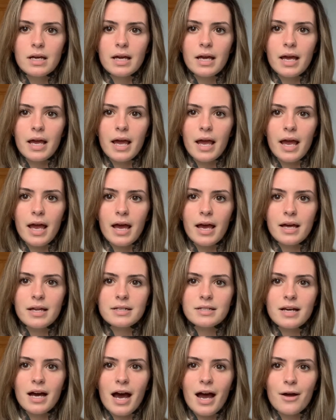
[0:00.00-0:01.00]

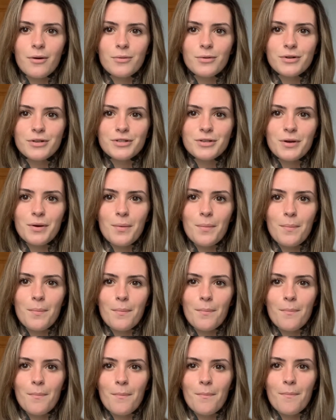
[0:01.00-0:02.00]
and I was
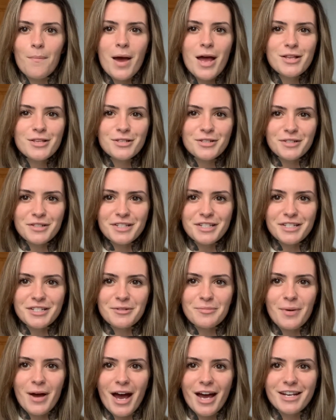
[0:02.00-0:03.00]
mentally
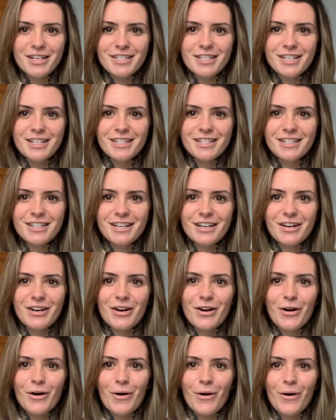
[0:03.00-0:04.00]
dependent
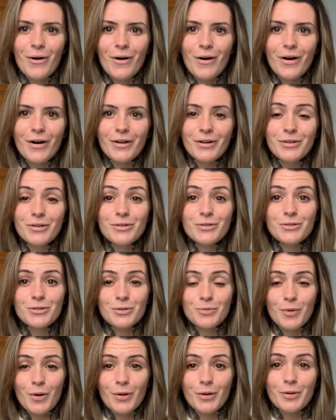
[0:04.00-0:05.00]
on
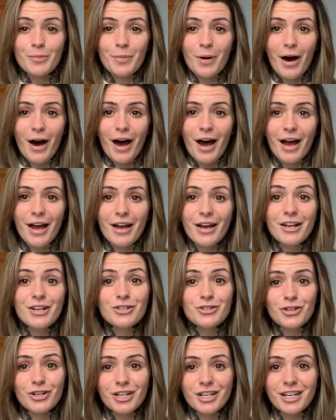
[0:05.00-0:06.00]
smoking pot and
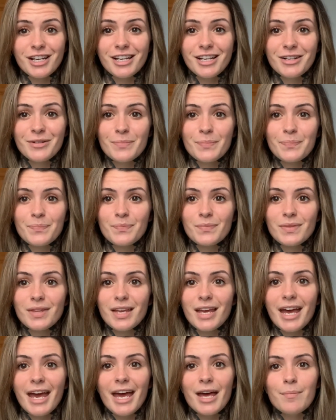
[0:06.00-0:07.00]
drinking.
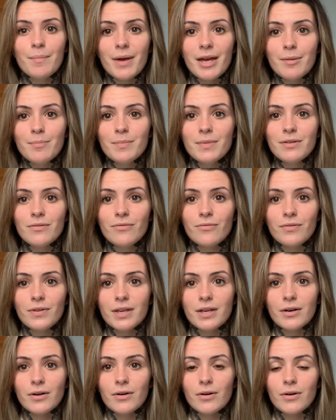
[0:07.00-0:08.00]
It made me
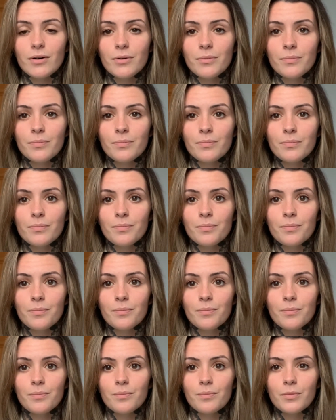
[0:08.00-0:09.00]
feel
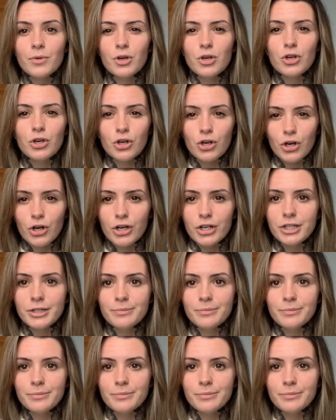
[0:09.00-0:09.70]
good.